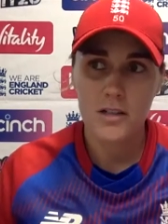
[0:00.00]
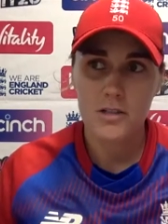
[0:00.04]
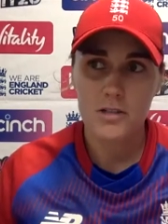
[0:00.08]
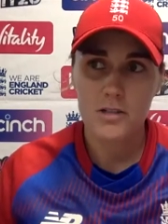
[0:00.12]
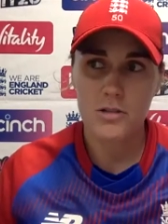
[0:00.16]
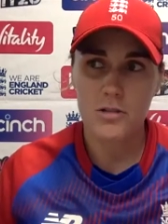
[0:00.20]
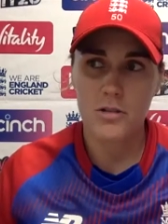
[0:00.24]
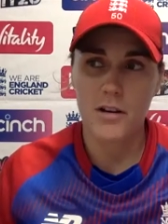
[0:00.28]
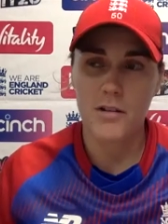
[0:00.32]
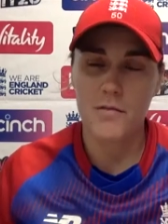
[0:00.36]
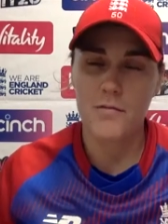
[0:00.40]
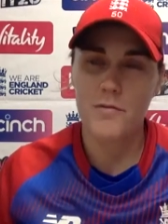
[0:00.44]

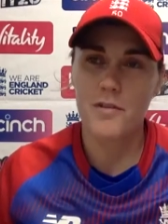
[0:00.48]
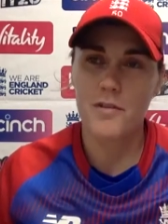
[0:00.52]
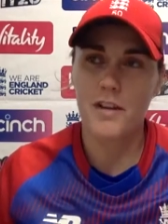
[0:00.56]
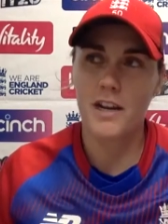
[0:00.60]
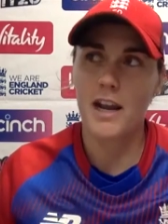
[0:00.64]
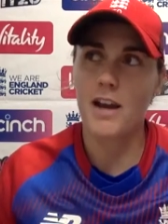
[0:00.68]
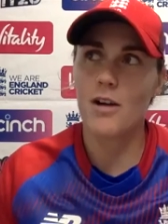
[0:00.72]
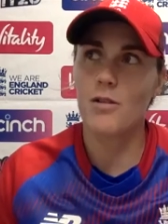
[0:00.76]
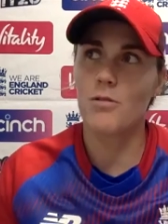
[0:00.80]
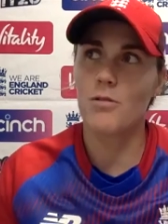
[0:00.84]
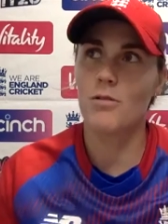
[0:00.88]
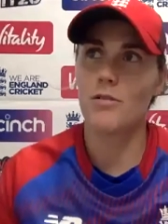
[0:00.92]
try and
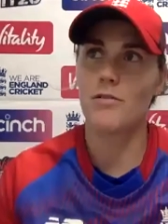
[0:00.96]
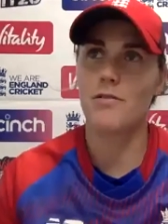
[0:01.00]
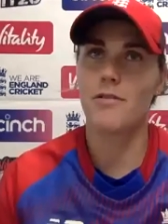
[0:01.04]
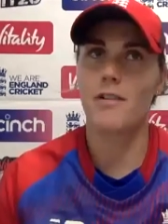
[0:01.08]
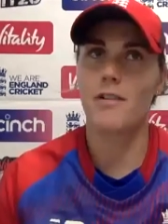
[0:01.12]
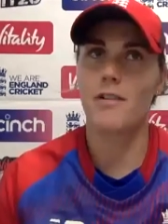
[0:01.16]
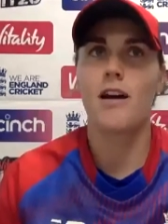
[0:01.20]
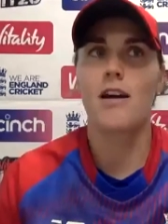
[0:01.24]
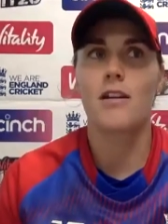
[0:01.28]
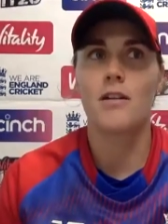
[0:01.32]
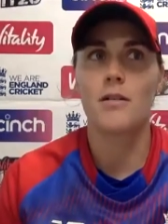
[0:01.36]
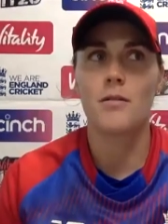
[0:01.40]
forget all
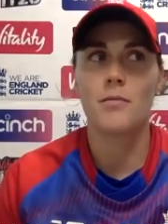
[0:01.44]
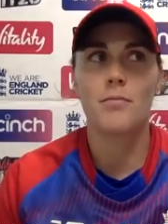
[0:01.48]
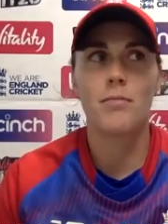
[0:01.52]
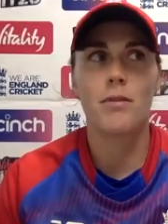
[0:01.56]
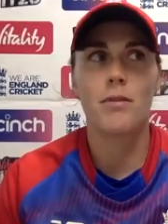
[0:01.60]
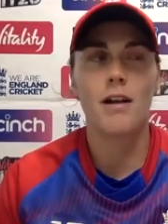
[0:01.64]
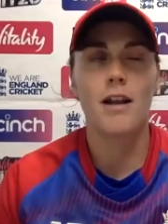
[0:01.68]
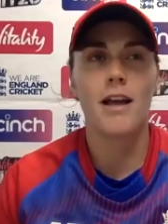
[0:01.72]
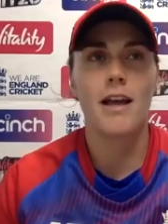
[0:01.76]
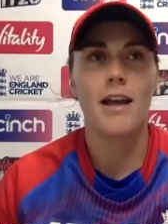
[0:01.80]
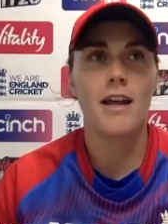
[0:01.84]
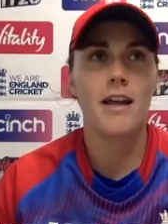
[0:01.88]
of
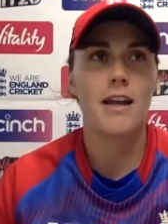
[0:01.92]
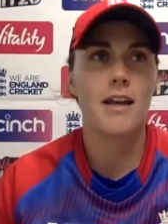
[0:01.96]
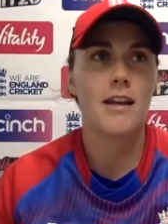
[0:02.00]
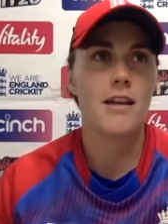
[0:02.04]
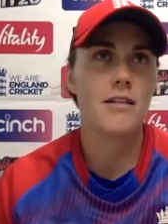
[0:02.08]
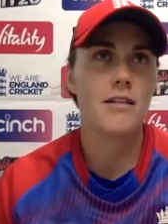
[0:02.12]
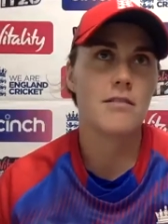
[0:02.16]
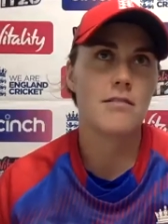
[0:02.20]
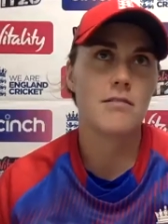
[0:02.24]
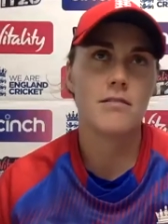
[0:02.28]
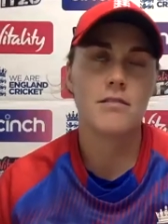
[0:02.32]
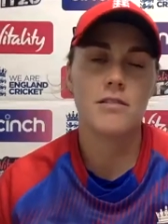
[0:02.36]

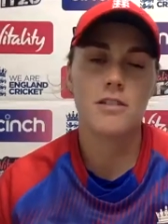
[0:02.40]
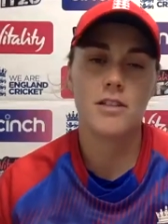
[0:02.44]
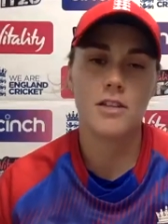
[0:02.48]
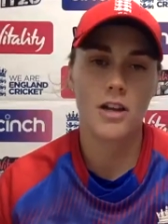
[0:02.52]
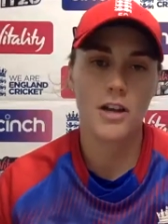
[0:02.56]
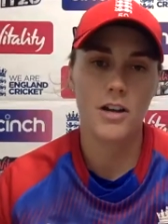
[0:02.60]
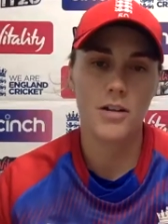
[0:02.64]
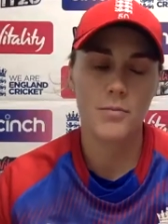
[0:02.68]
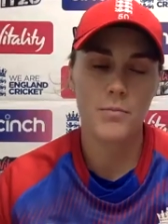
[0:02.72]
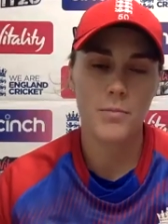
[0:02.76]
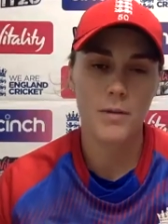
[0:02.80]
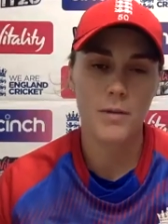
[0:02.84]
play. You
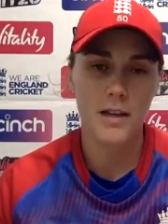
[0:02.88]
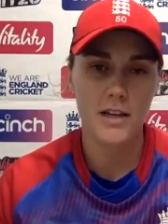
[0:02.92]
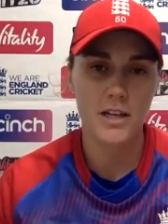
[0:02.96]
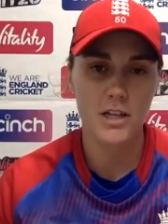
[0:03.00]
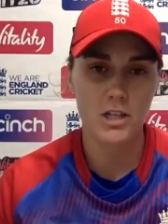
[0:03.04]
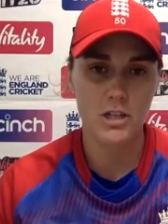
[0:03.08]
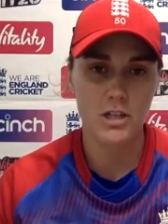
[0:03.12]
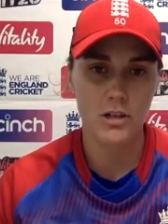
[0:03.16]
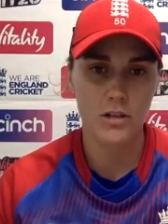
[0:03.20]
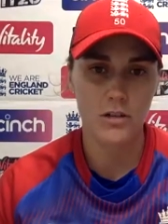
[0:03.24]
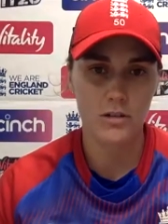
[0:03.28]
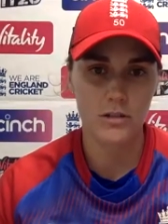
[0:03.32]
know, play your
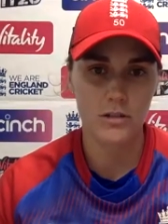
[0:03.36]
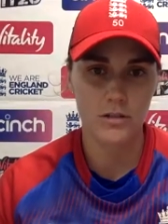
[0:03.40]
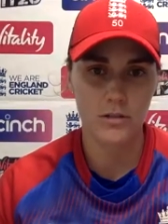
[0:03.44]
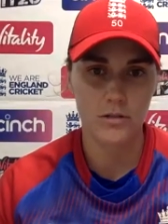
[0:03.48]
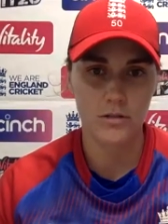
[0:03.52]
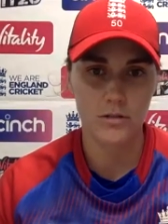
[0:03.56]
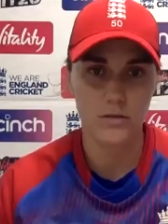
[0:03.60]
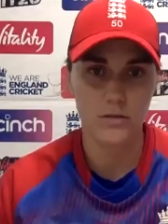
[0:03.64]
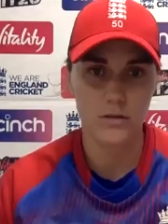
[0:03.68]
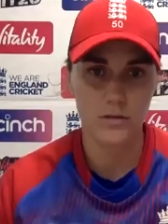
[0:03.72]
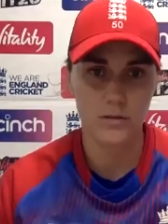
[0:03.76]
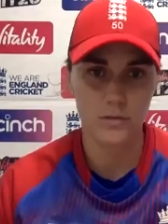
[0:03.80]
shots
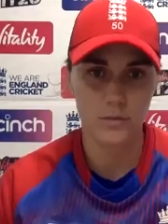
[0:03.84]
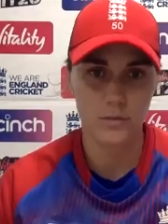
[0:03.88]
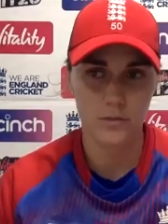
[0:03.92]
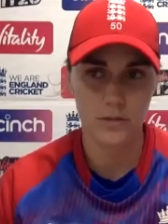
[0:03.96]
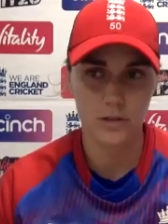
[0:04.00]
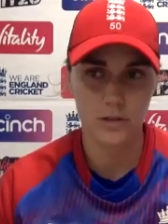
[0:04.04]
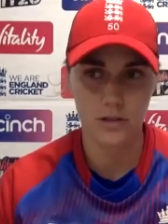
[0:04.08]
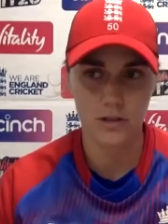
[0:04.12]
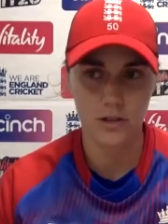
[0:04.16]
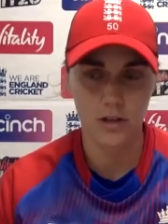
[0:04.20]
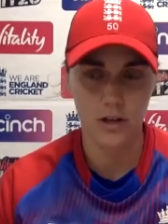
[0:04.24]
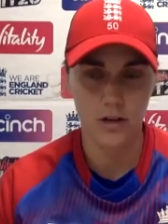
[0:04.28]
or
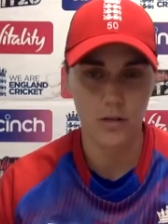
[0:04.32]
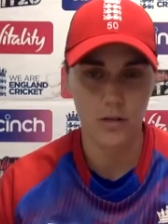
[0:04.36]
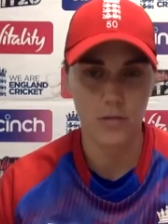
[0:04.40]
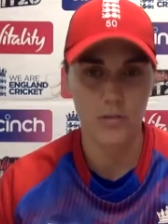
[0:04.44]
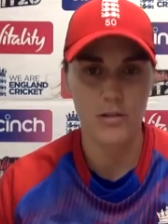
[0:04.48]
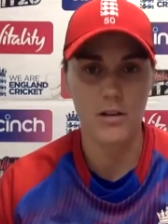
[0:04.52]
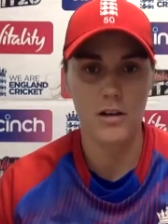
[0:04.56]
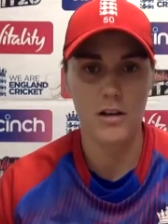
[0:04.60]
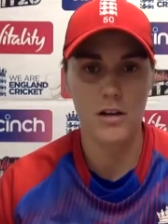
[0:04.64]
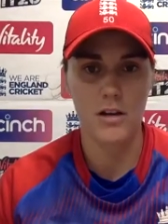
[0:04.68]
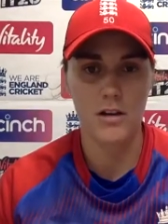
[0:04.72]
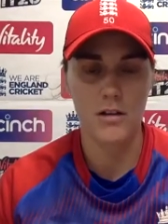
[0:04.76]
just go
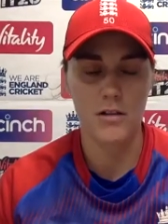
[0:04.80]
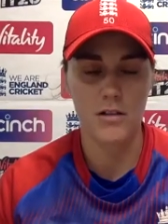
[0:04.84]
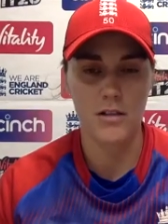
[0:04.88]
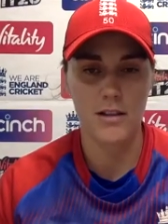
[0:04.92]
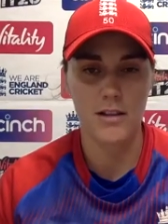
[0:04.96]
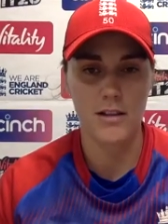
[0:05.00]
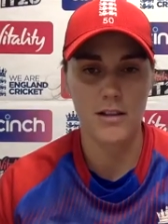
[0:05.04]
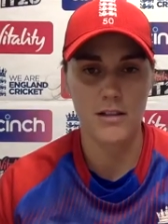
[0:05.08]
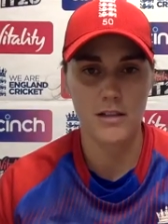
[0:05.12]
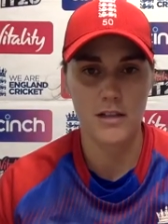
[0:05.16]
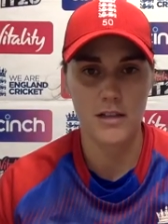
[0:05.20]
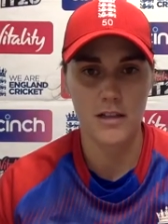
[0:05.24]
with your gut and
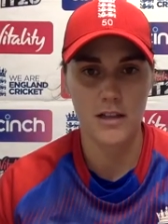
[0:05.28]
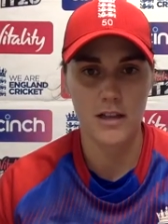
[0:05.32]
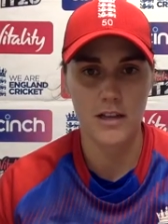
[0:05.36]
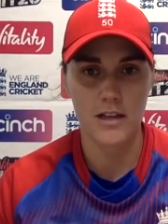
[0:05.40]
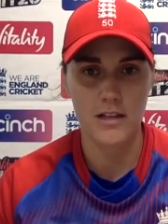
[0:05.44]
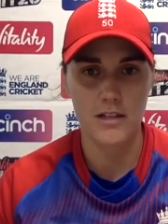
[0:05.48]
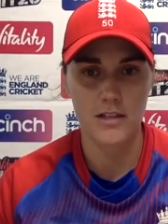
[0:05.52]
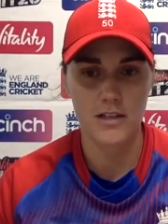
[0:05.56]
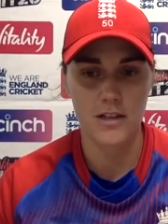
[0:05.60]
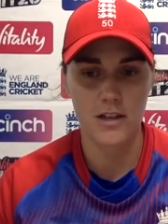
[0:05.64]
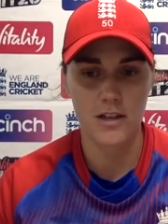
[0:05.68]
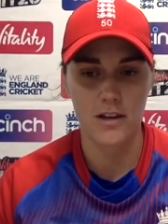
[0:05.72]
things like
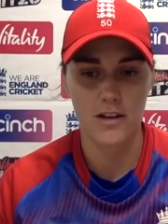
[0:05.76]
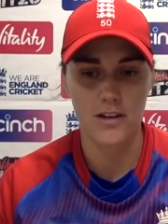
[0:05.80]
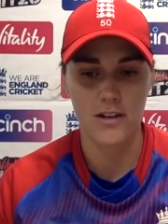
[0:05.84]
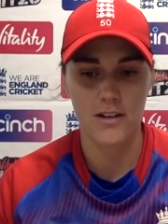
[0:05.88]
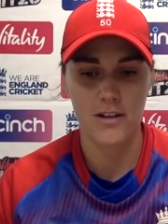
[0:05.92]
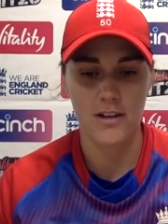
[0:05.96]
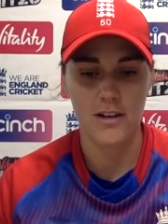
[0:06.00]
that. So.